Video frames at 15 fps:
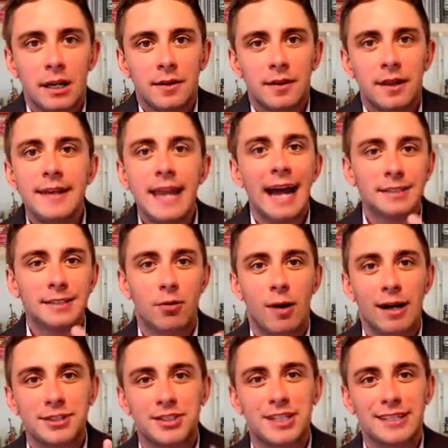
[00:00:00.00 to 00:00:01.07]
The next
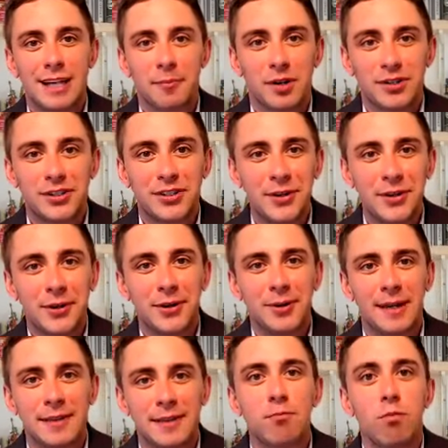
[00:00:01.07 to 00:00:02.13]
question, number two,
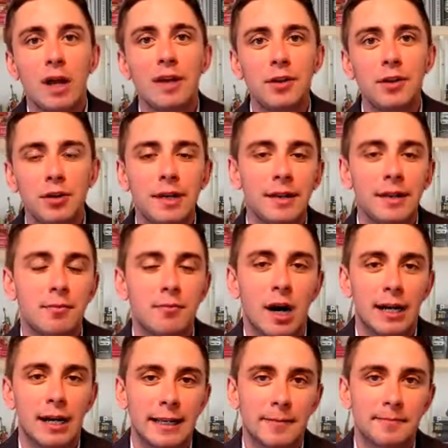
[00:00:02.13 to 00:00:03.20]
is when do you need the
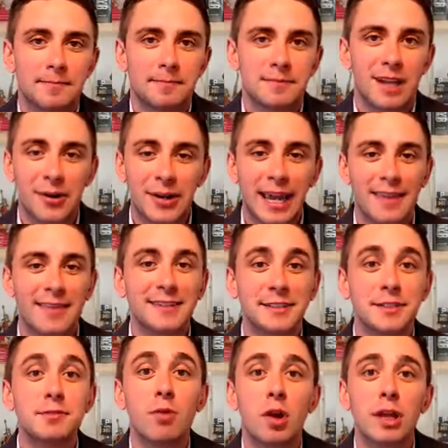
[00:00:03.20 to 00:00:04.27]
money? Okay, this
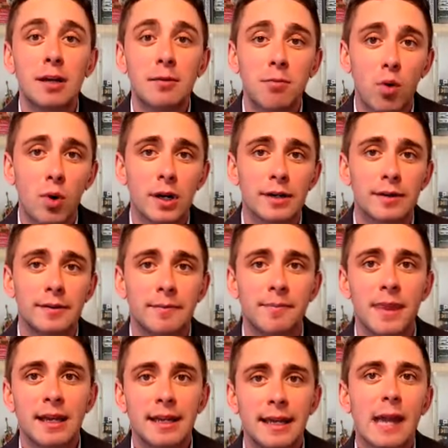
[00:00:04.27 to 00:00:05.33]
is really important.
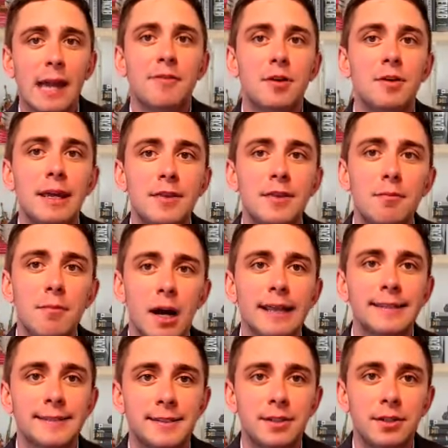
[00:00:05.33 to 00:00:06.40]
If you need the money
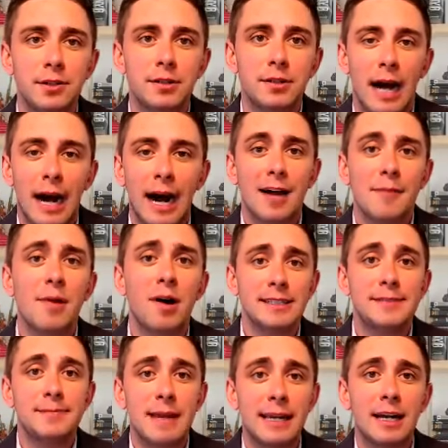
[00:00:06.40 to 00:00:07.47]
soon,
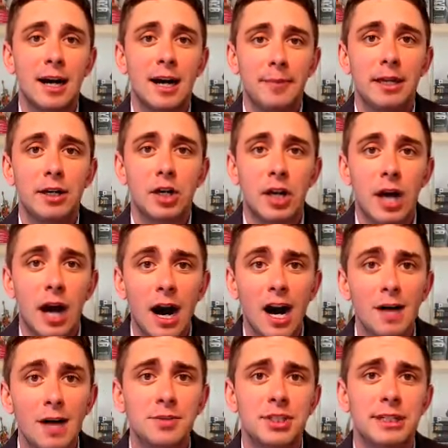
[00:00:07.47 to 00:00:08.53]
I-bonds may not be a good
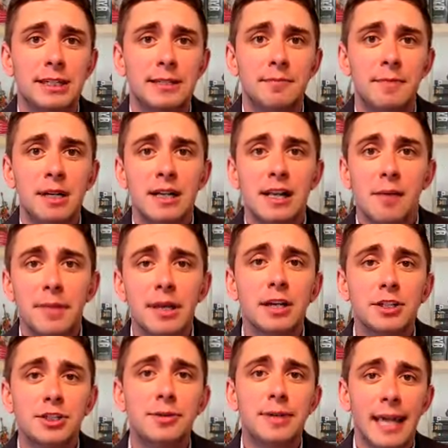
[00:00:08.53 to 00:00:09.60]
option
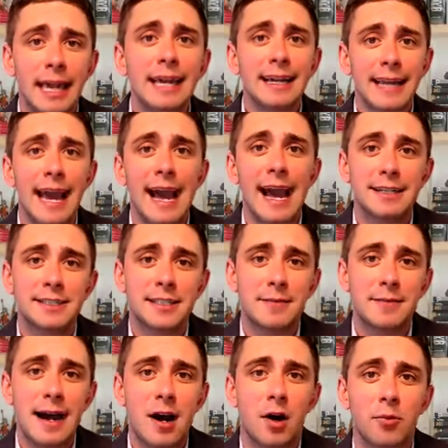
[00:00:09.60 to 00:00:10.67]
because you can't cash
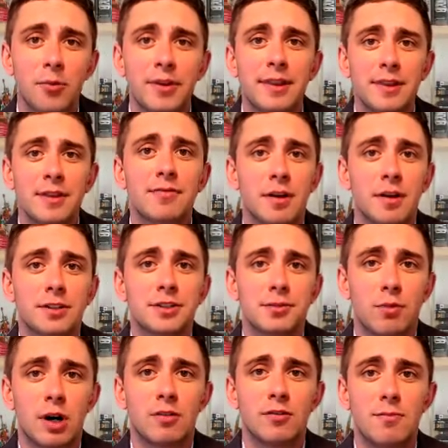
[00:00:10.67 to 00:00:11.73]
them out within the first
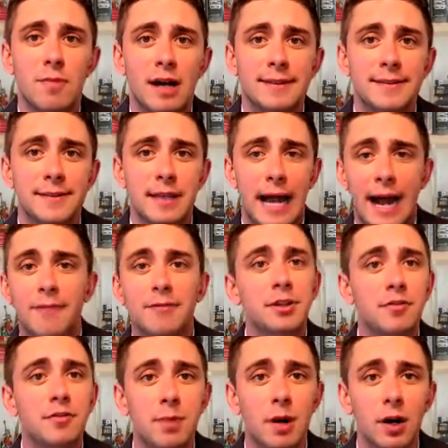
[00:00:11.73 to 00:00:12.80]
12 months after
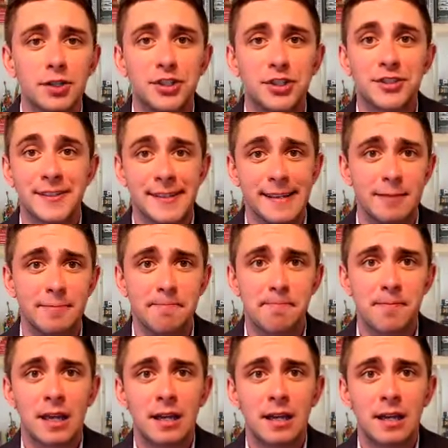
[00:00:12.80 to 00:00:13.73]
you've purchased them.